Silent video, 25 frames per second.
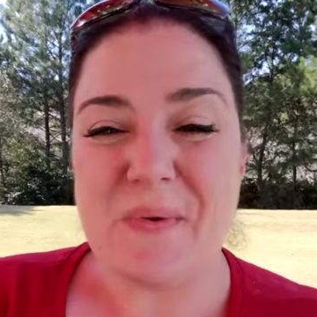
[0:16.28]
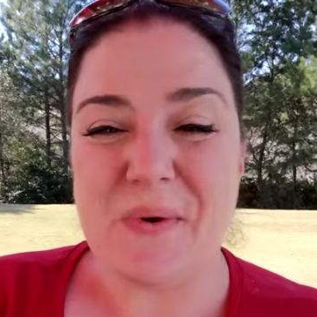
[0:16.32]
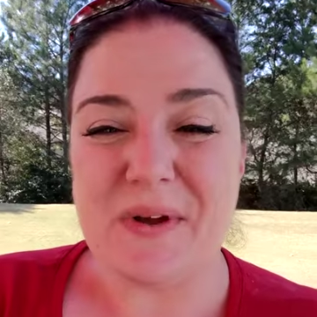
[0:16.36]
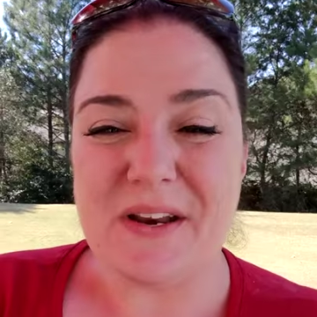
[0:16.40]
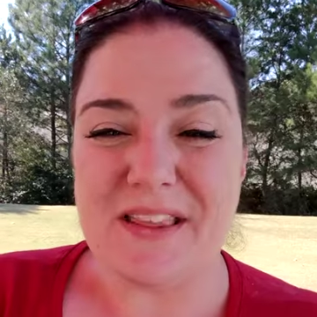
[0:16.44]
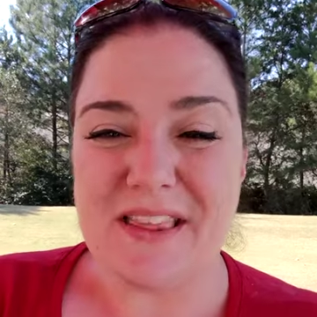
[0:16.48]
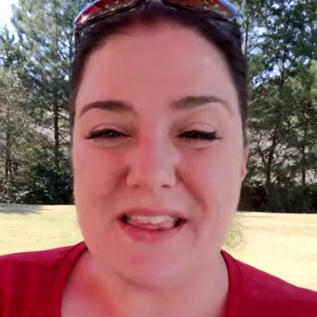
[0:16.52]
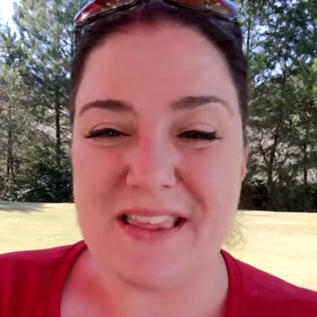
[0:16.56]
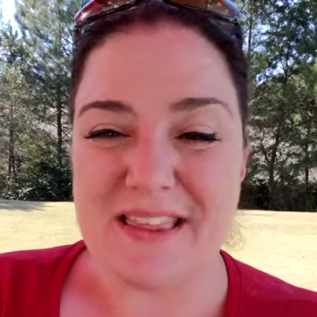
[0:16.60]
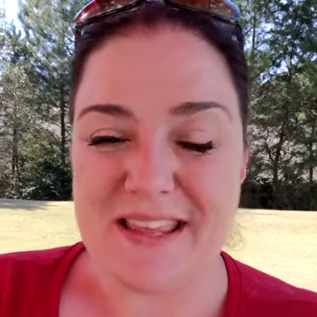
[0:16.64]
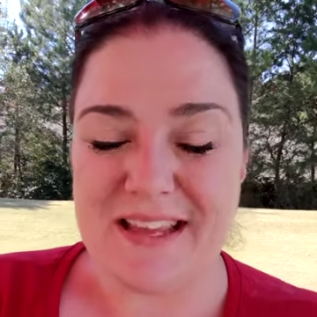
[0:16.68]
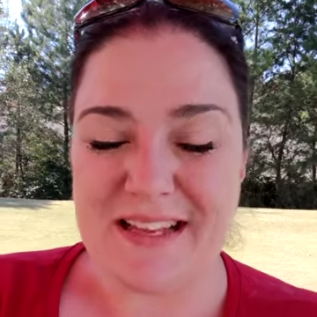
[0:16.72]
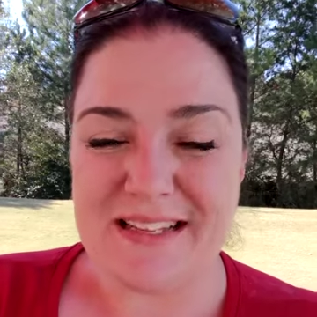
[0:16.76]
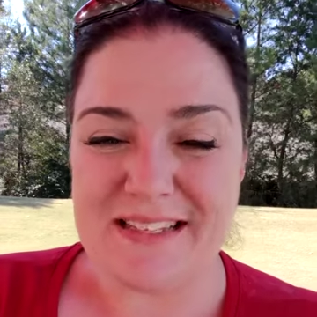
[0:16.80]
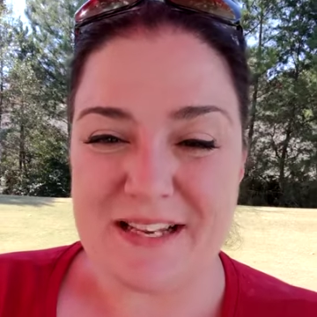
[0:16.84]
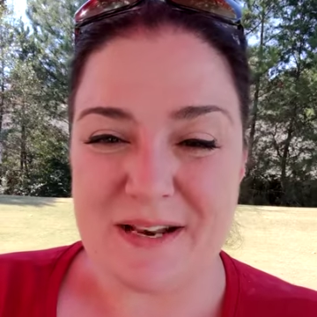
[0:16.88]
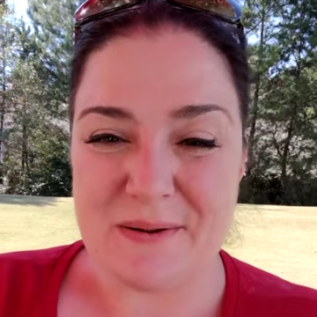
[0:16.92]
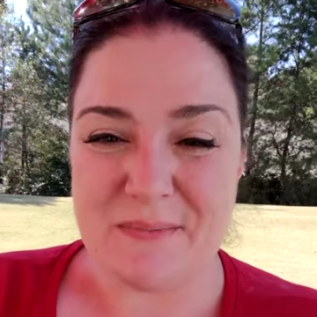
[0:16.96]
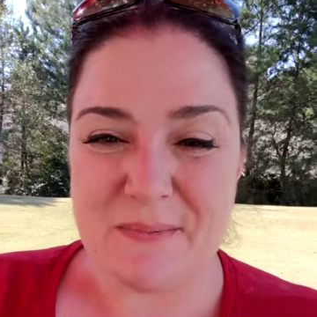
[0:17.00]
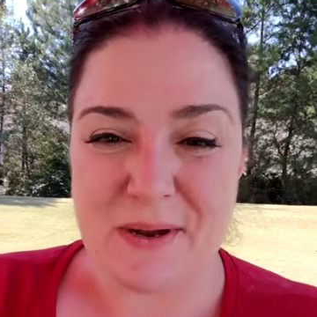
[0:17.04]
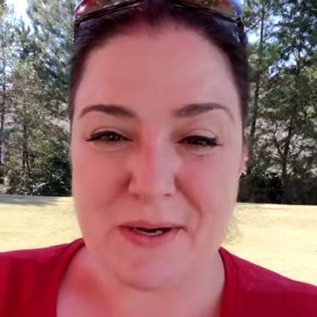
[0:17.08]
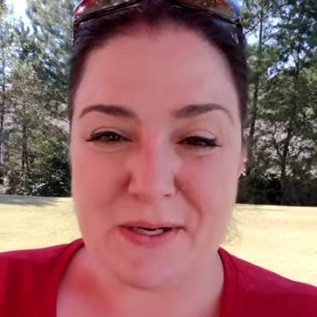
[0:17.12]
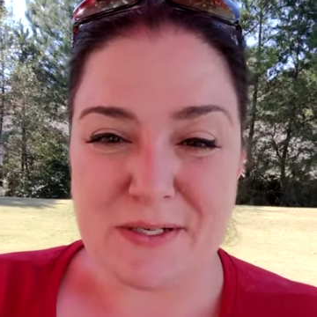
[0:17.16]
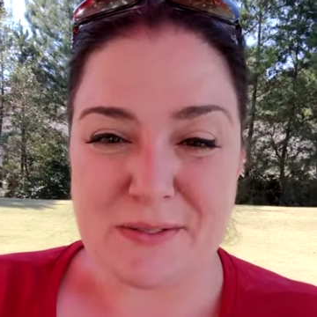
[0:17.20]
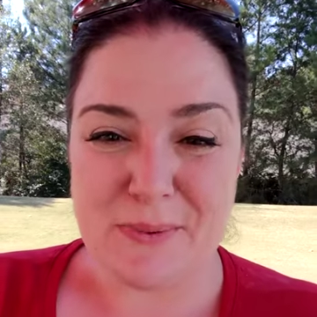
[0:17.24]
one of the things at
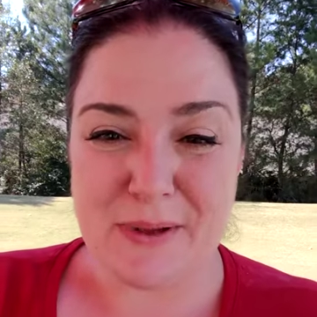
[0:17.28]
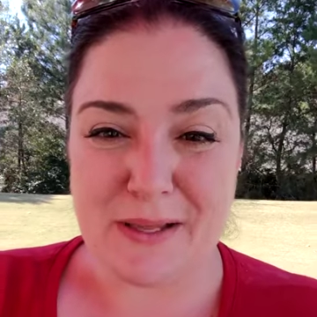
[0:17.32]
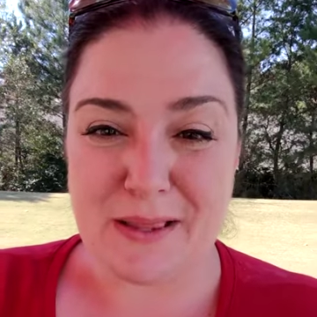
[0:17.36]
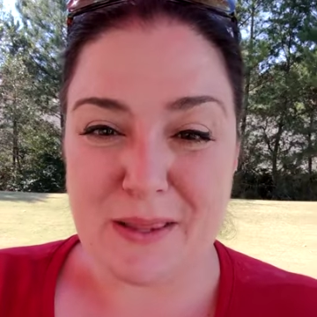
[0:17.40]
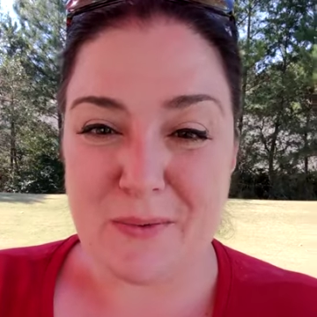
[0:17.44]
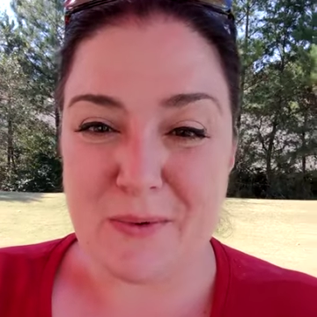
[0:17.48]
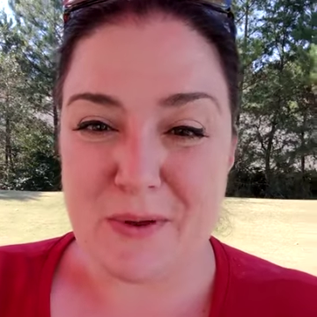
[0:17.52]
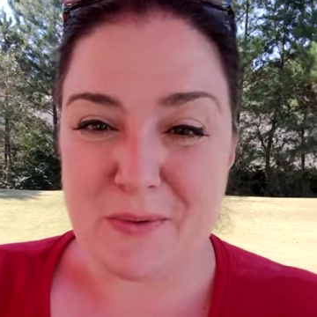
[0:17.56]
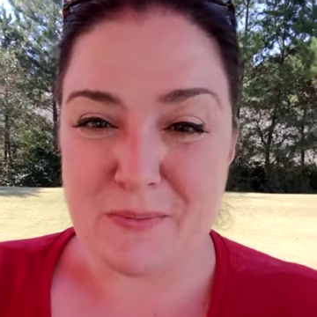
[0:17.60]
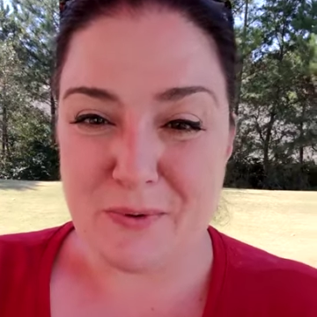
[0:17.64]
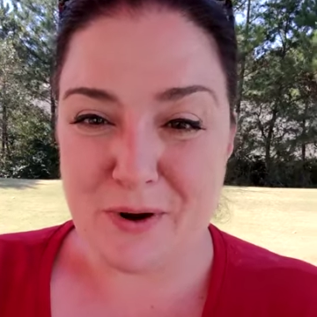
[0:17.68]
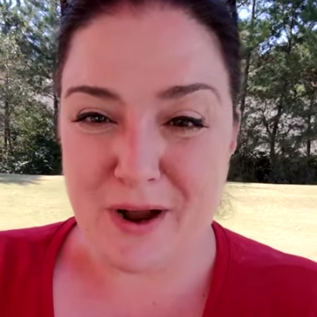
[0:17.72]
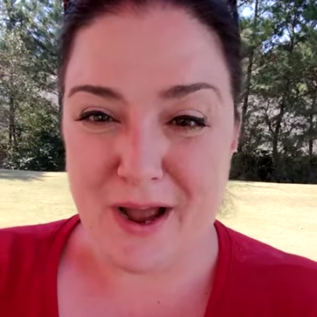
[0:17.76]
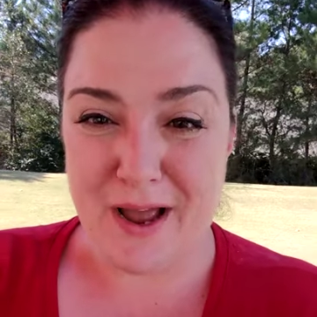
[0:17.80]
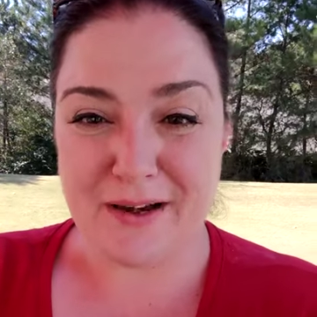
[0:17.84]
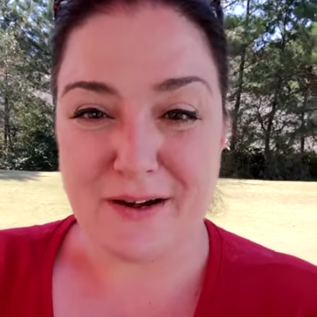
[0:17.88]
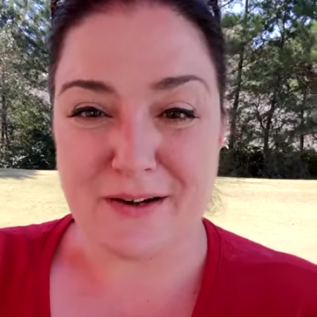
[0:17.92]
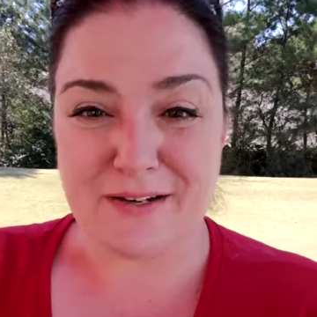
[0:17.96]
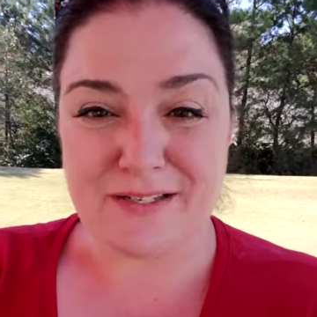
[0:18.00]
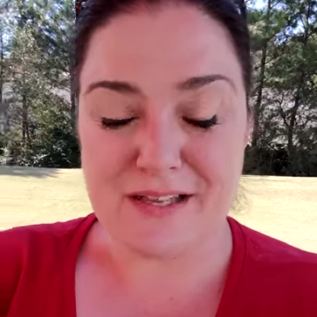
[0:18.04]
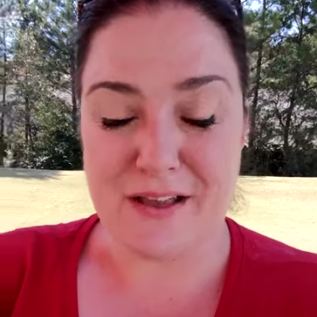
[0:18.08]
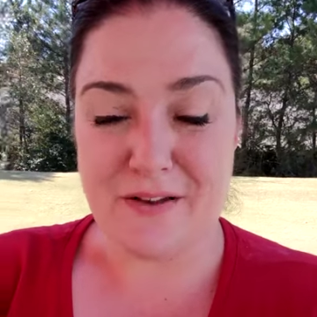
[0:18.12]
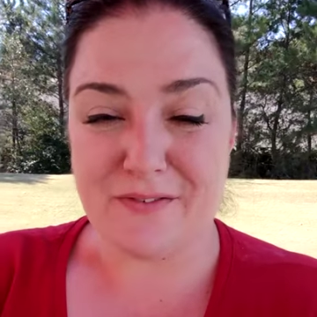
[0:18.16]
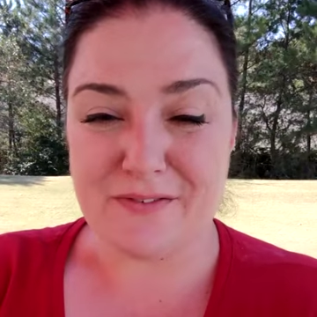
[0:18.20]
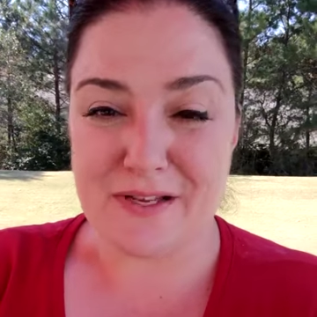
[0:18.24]
Amerispec that we pride
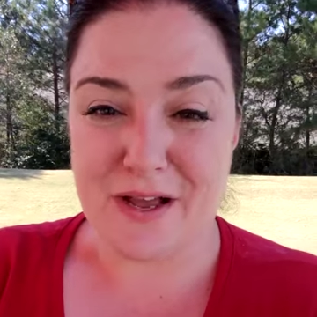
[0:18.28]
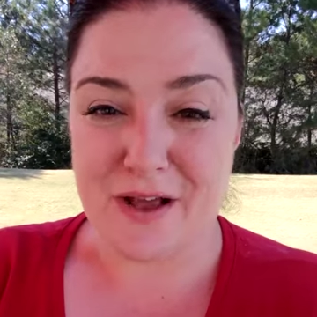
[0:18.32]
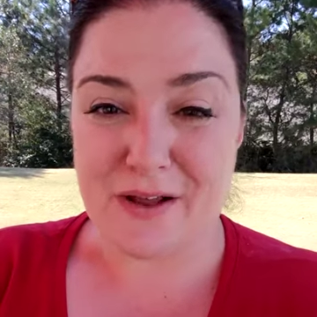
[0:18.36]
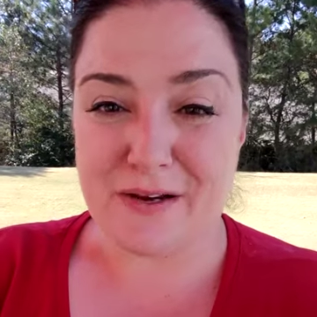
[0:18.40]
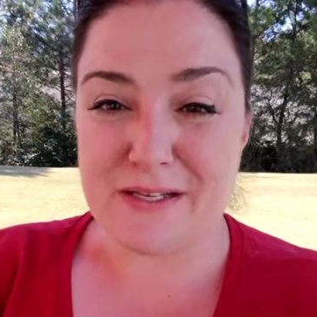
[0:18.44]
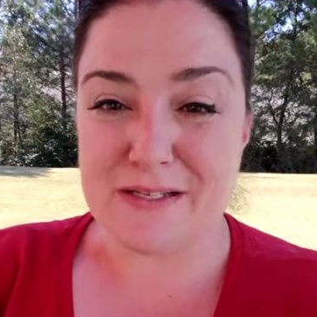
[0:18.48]
ourselves on